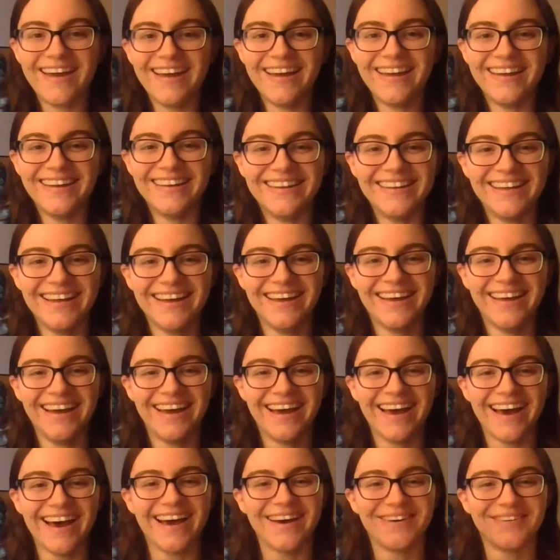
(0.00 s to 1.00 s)
And
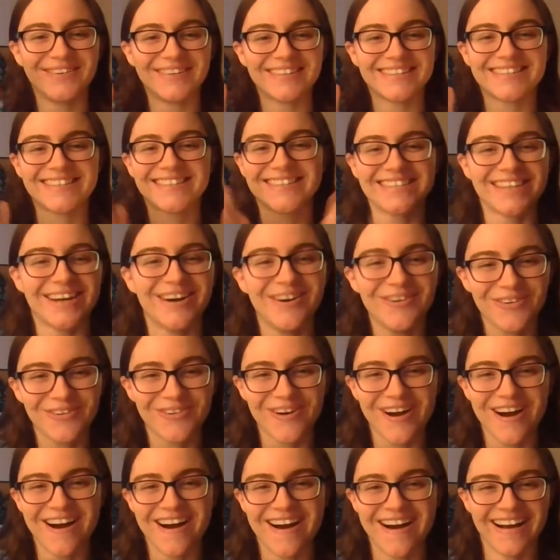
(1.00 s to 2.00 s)
I was so
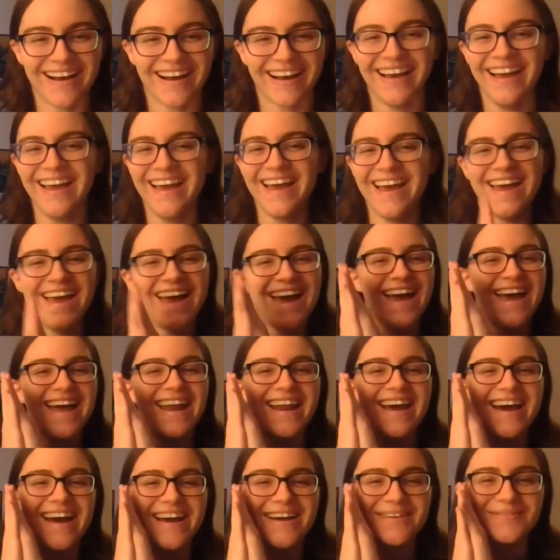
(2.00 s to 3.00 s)
wrong, and
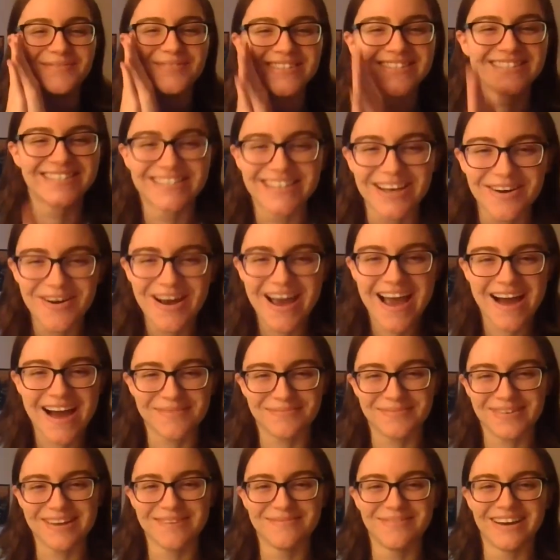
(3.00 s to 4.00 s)
I am so
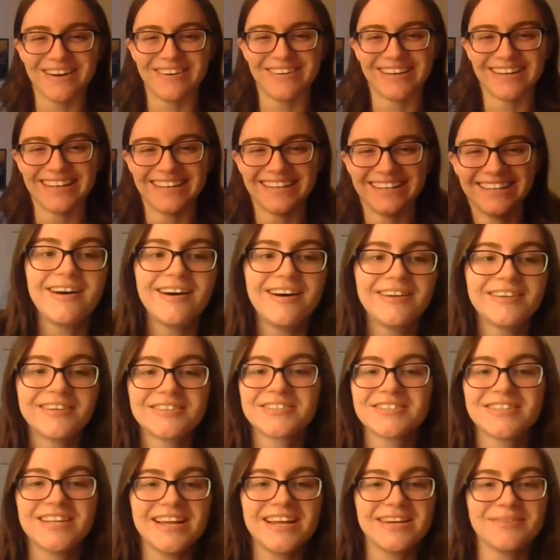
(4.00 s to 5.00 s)
happy about it.
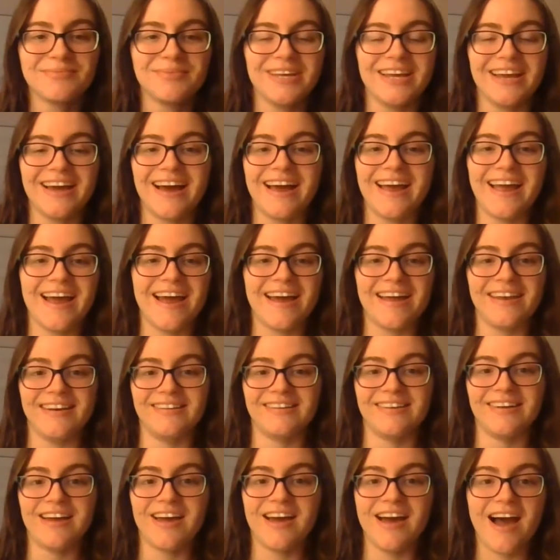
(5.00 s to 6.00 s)
Understandably, I had
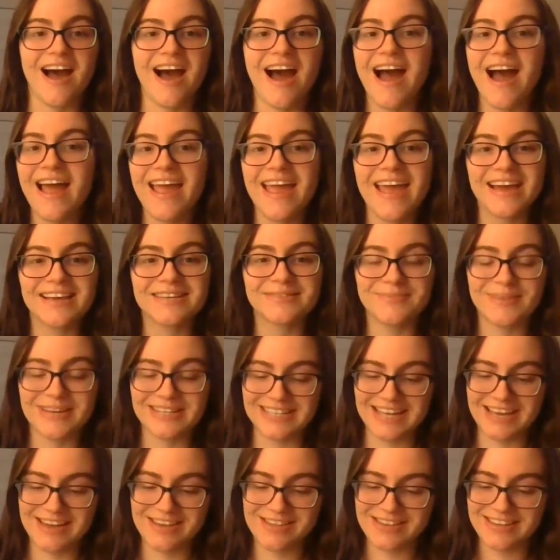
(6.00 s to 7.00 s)
high
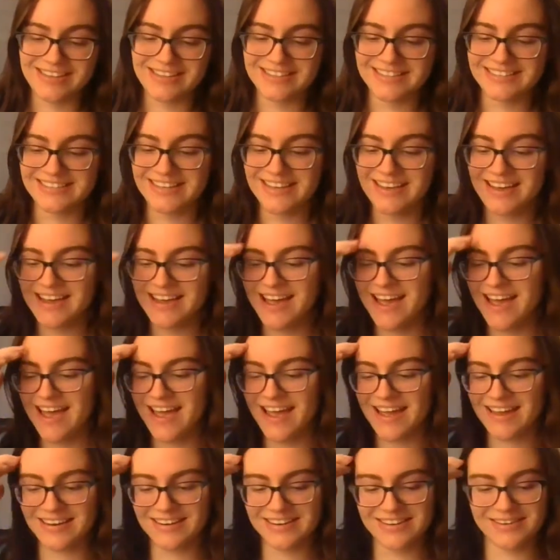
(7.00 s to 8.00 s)
expectations,
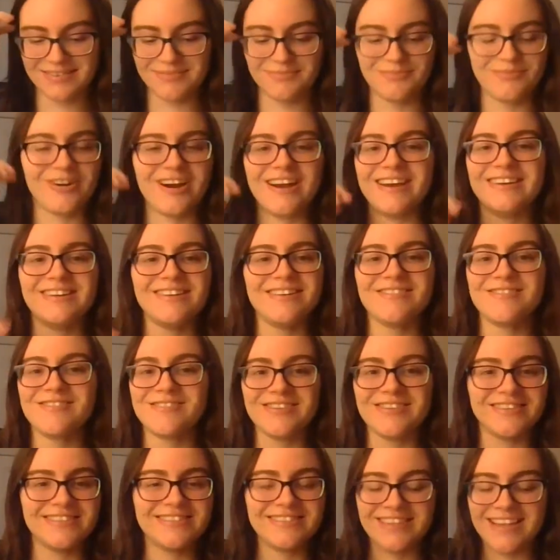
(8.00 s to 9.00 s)
and Brandon
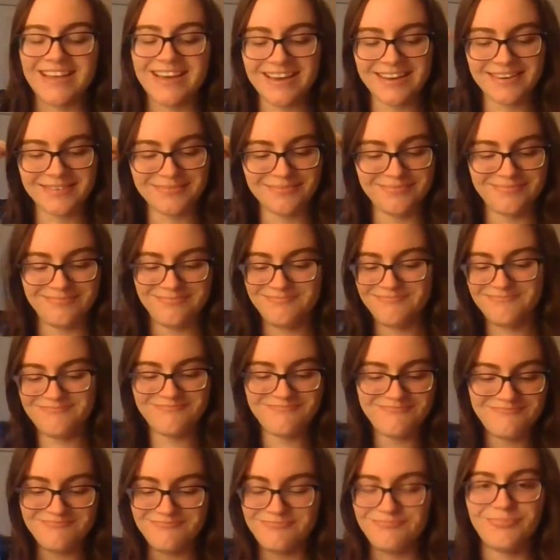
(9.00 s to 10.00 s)
just,
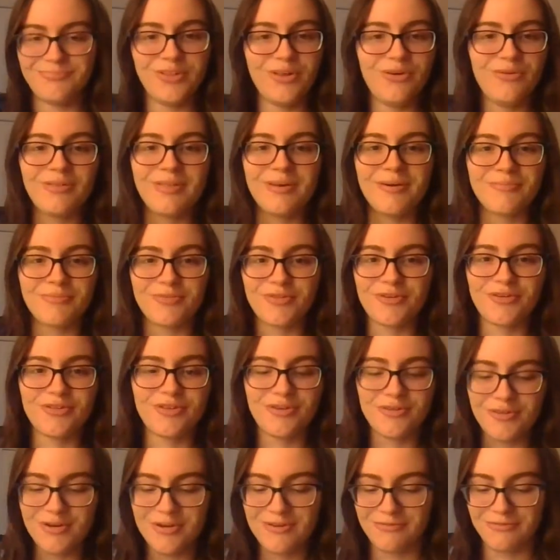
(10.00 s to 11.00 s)
blew them through
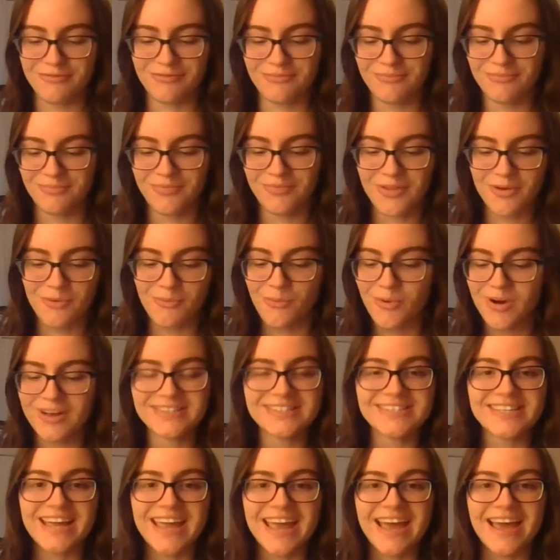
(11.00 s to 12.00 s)
the roof
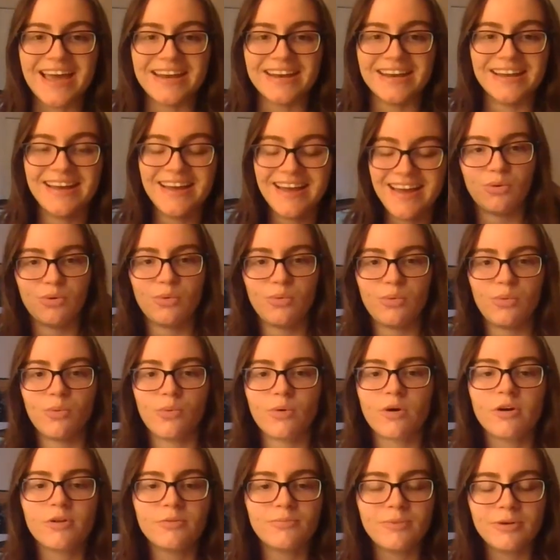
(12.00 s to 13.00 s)
once again.
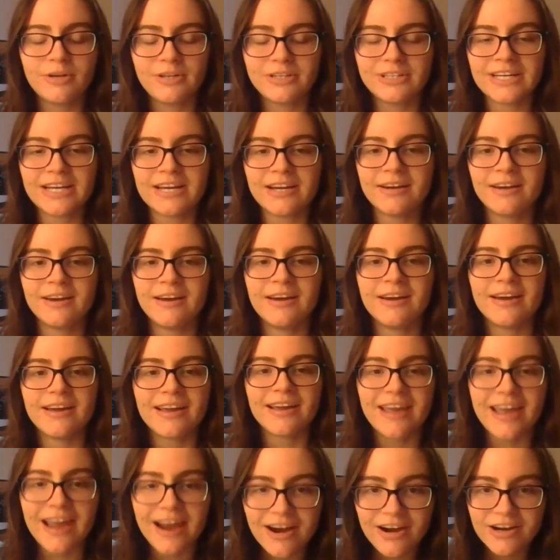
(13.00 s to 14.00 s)
World building,
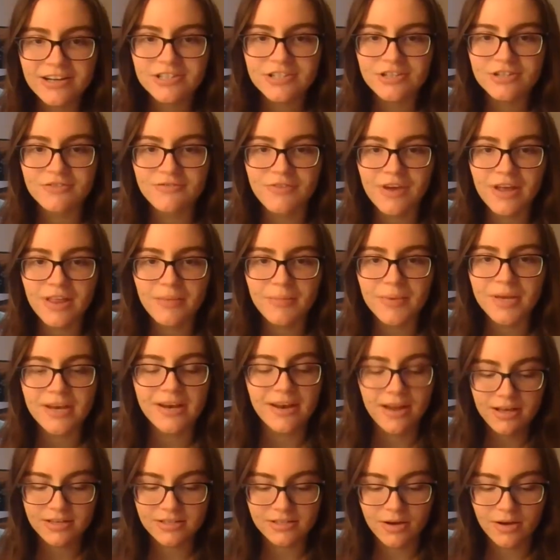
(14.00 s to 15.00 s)
character development,
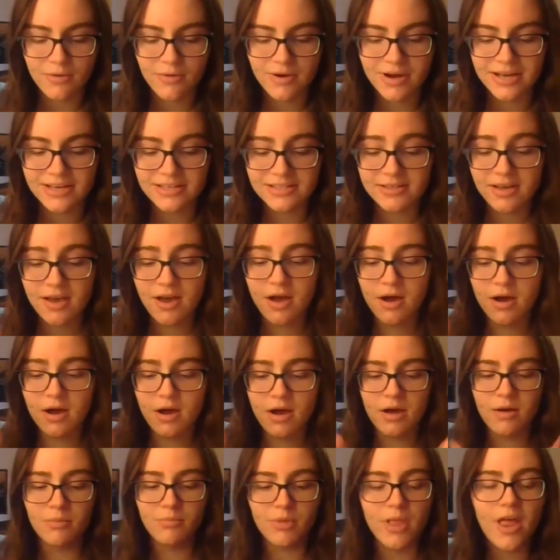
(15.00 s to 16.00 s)
as always,
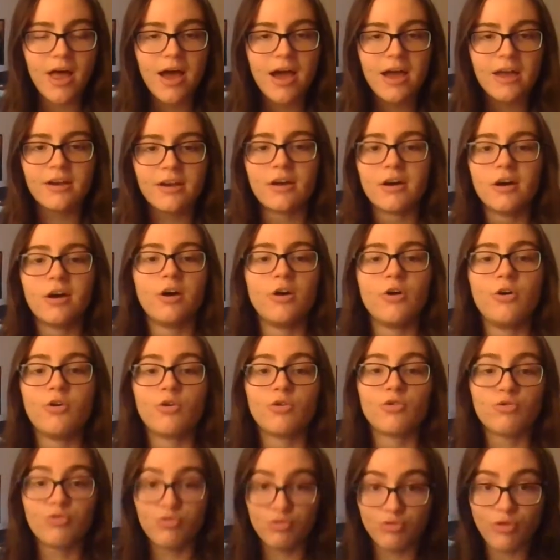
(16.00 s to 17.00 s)
plot,
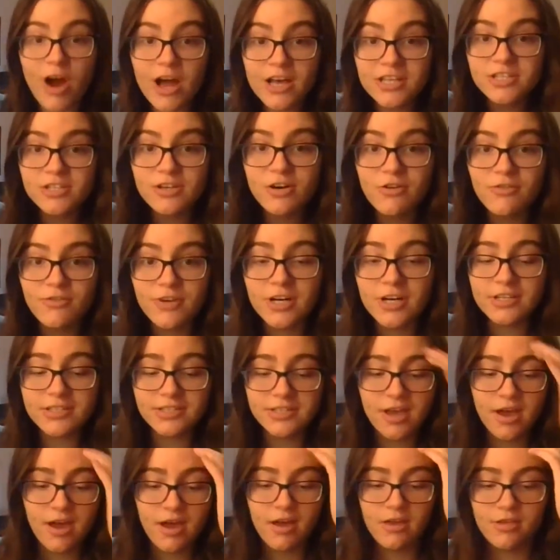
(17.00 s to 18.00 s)
crossovers,
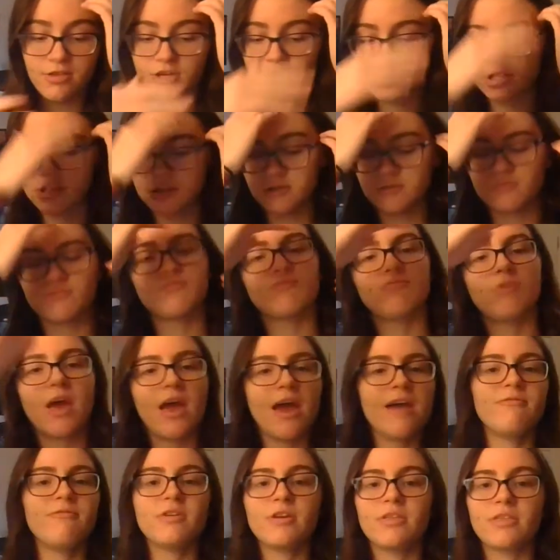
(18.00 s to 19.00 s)
just
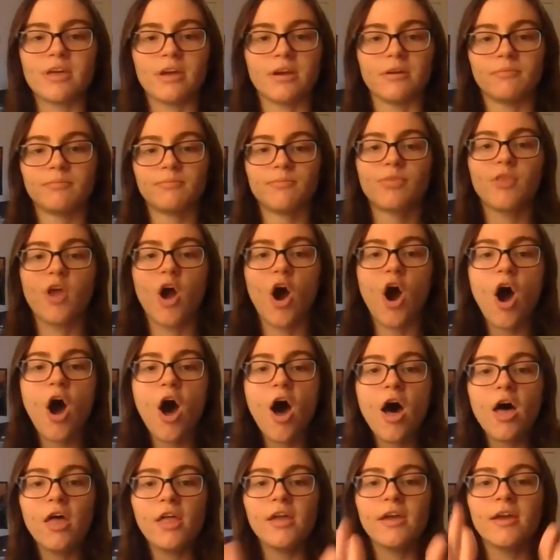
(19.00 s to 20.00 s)
everything.
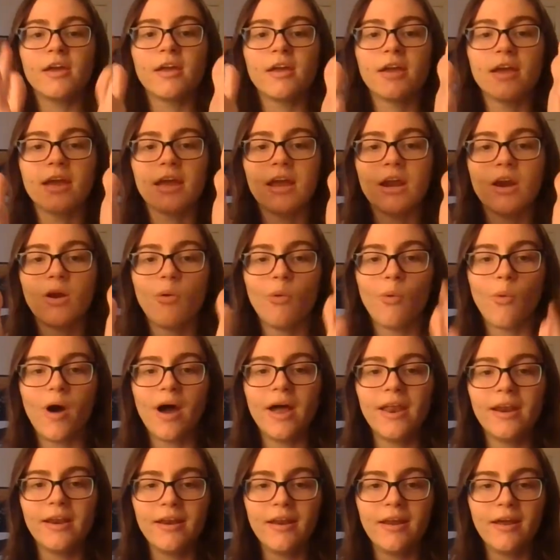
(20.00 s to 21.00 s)
All in
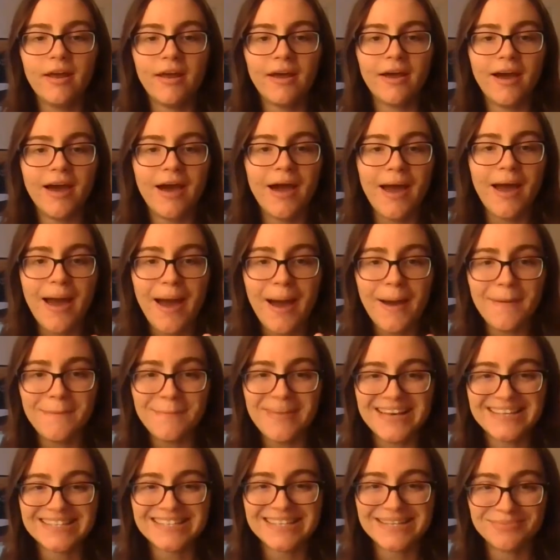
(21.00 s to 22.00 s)
one
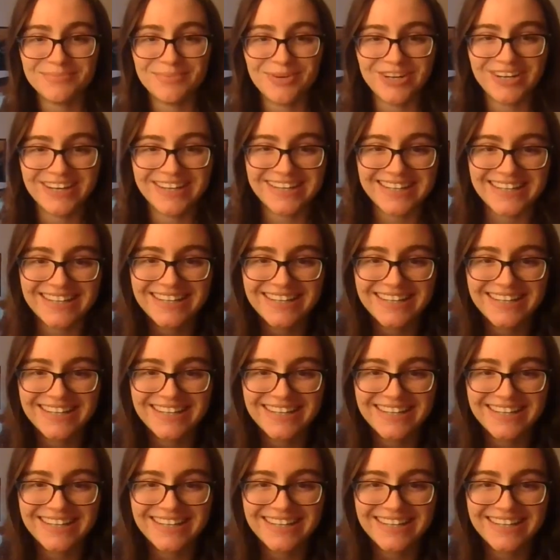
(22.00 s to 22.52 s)
amazing book.